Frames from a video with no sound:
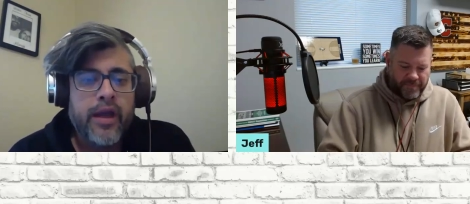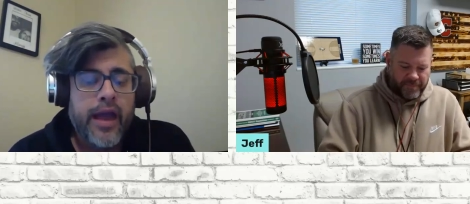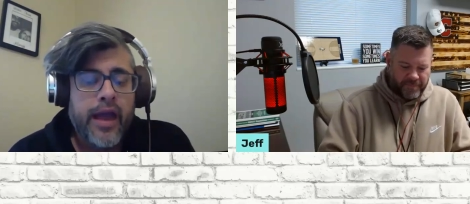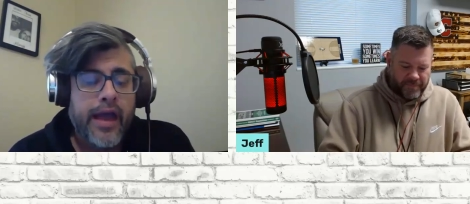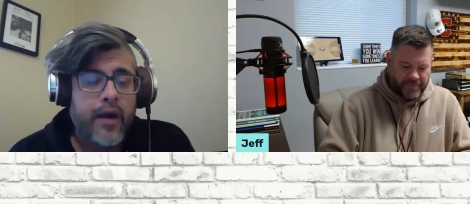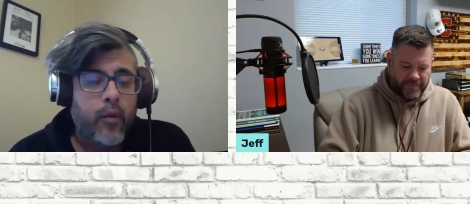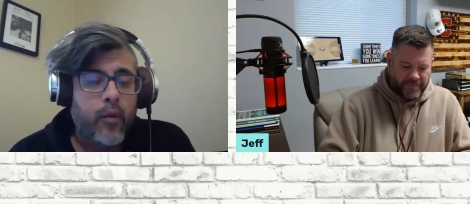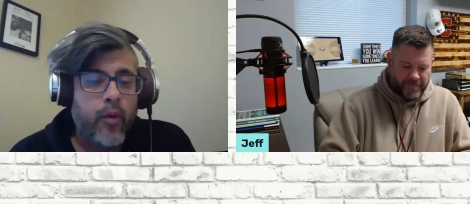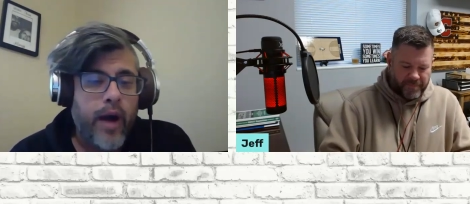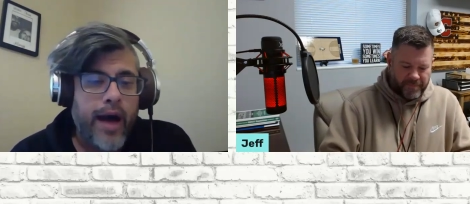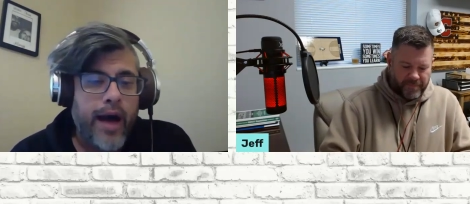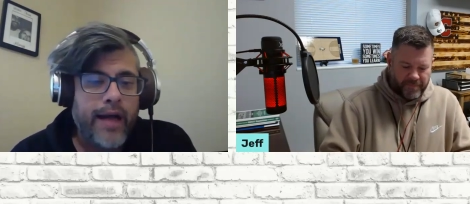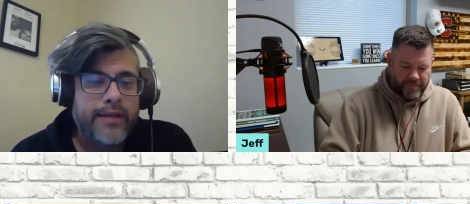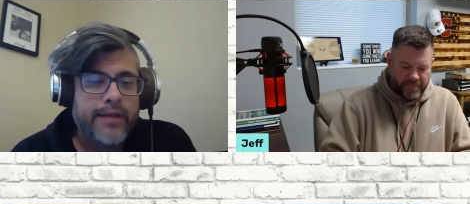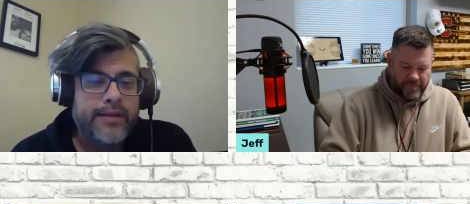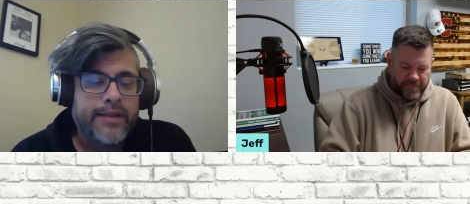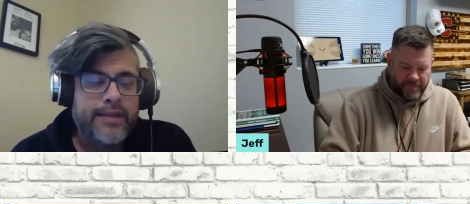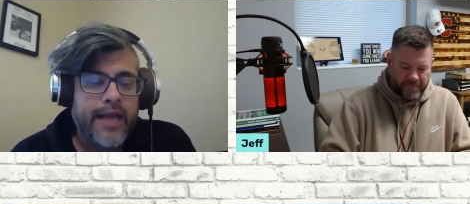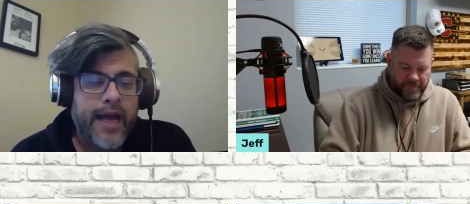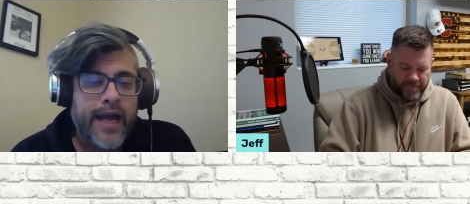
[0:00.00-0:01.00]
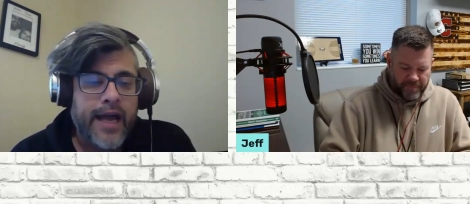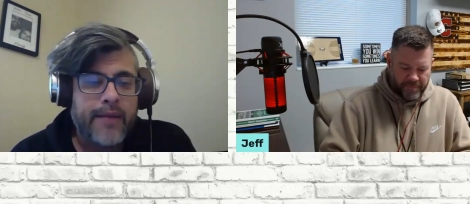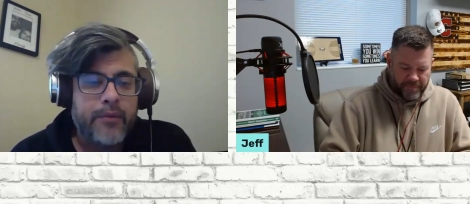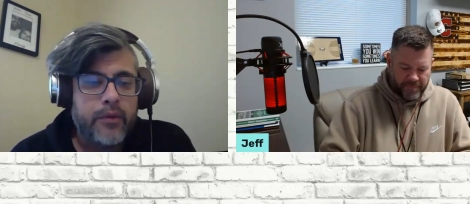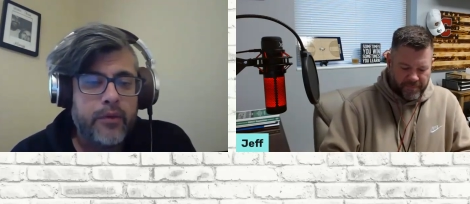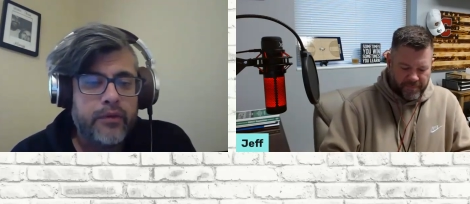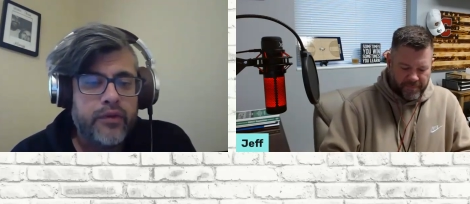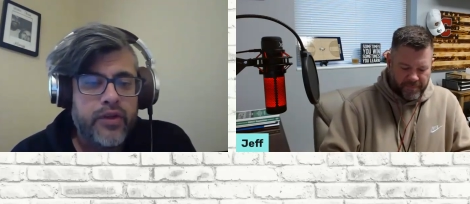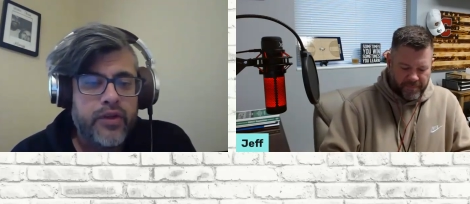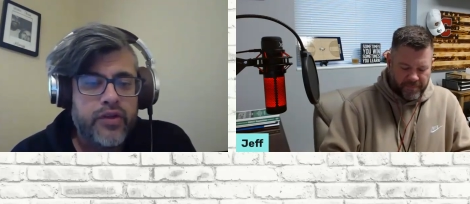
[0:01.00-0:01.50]
Speaker 1: a wild side
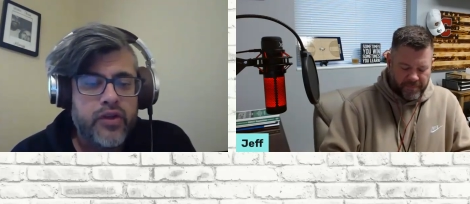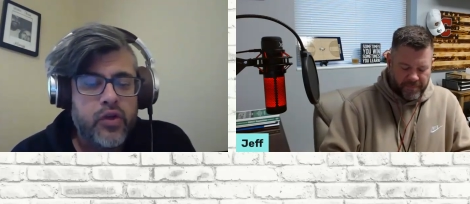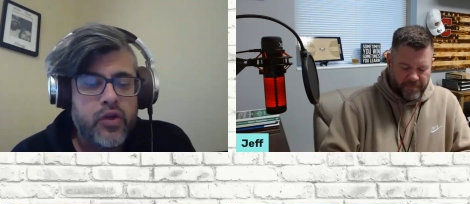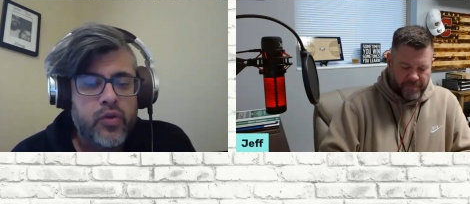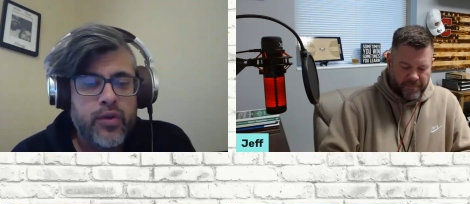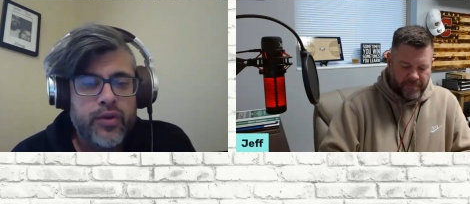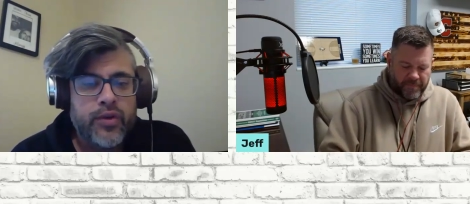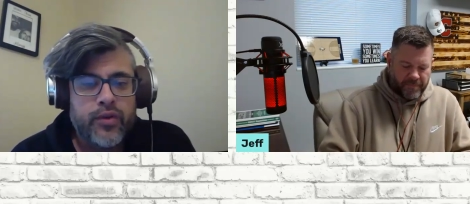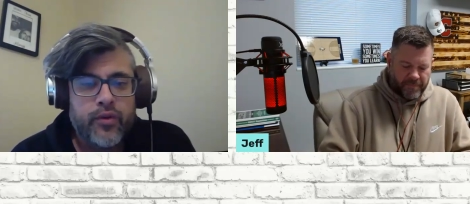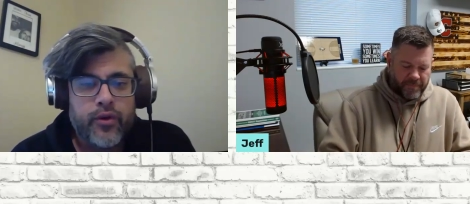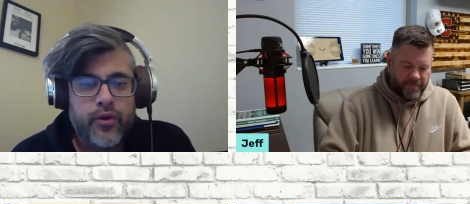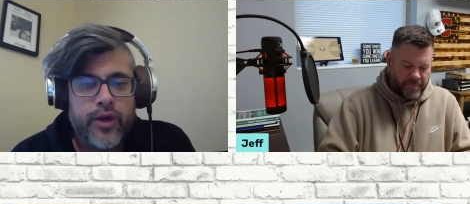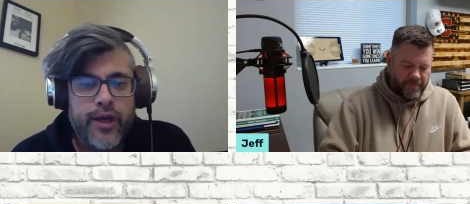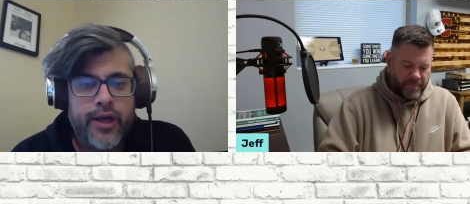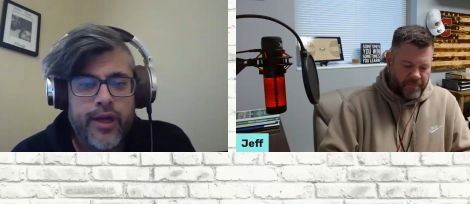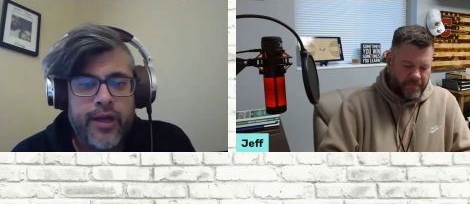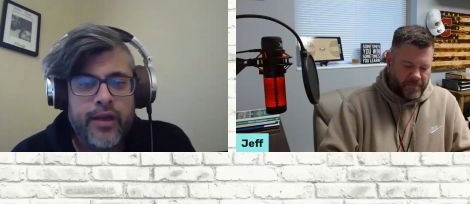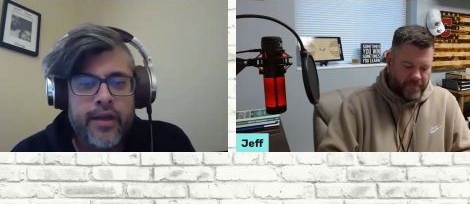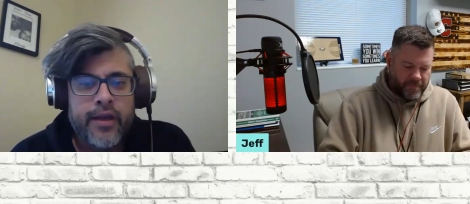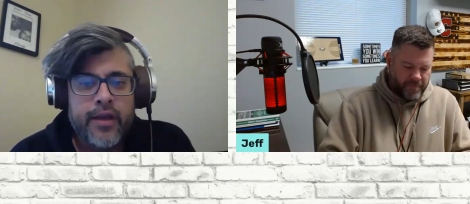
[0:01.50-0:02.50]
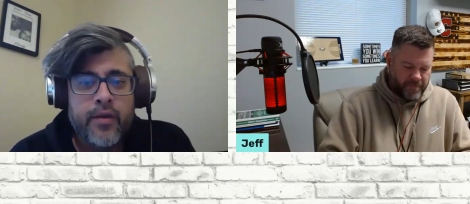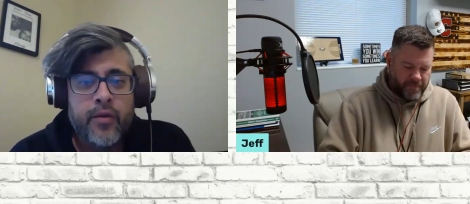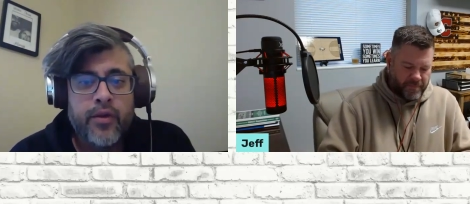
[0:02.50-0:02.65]
moves to two and three